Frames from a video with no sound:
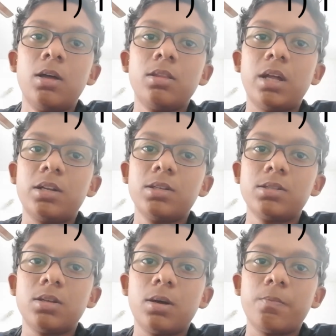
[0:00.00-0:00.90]
That
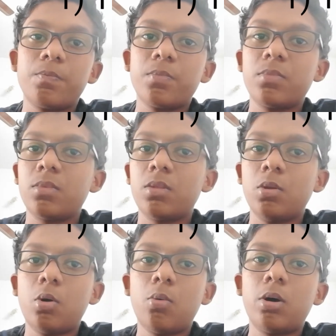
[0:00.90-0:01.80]
is,
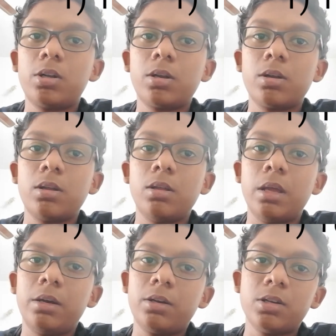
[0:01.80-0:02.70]
no water
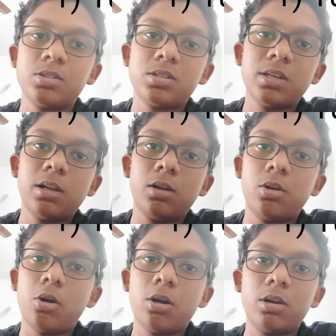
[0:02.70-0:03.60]
enters the cell
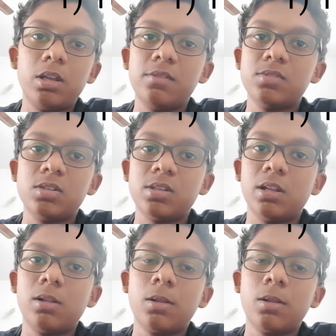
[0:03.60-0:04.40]
nor leaves the cell.